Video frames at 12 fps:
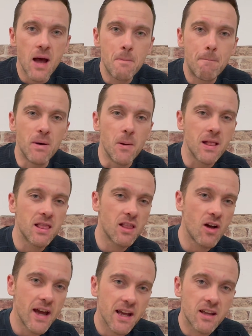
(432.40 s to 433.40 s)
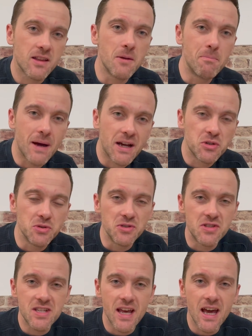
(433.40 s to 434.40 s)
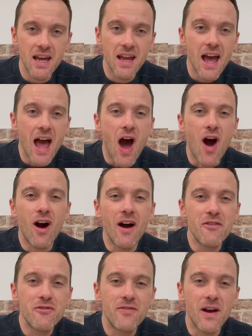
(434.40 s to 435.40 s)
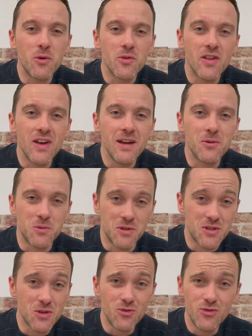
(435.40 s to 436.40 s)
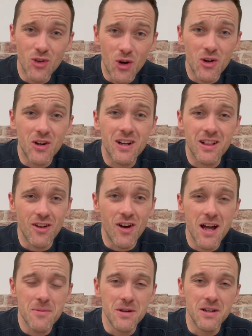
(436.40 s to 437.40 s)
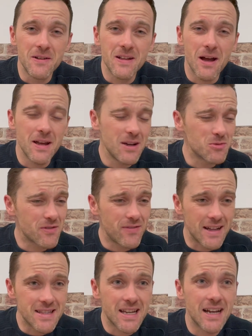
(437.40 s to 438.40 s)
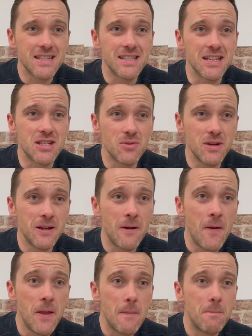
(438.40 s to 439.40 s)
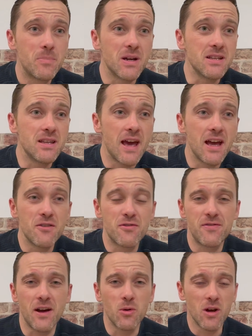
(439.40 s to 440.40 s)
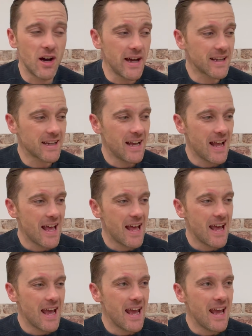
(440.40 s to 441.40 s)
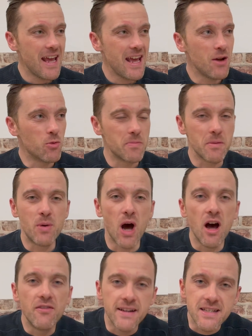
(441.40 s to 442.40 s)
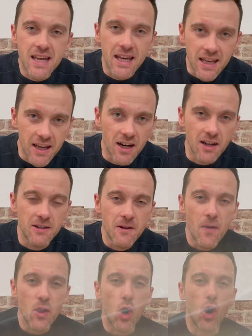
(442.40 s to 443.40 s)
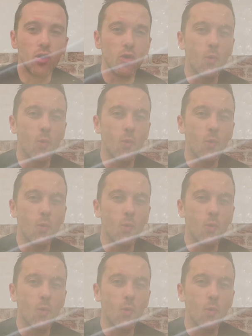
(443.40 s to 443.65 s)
but like the bakut teh, I felt that it was the wrong climate. It was fantastic to eat, but yet it felt like it would be perfect here on a